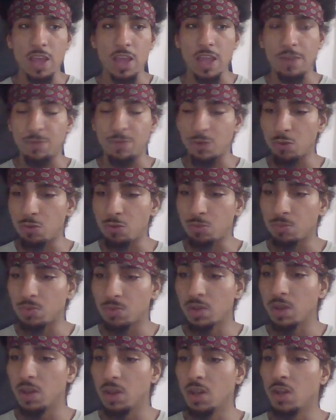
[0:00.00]
if you,
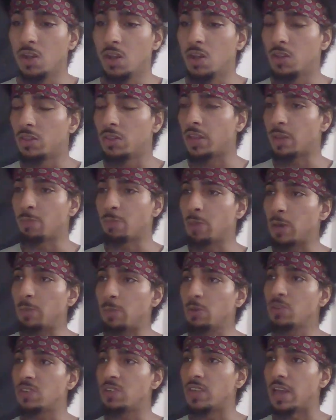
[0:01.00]
like,
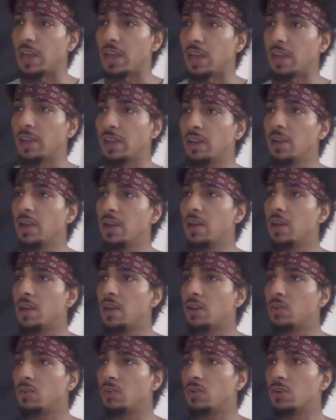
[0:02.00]
people say,
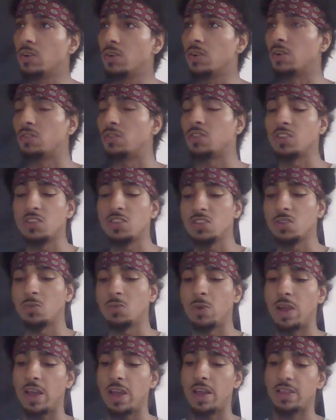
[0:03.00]
this is the
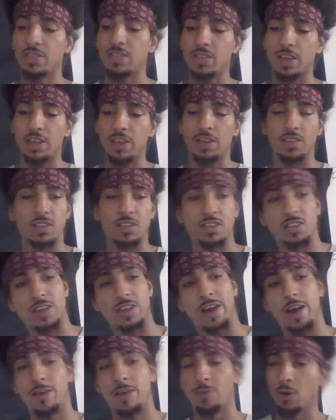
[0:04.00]
way I think, and this is
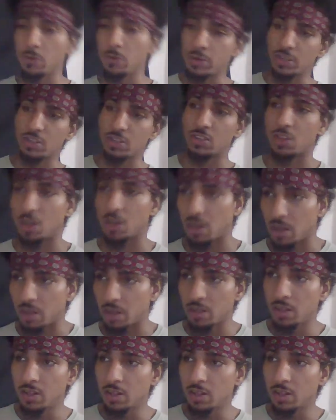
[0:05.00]
how I've always thought.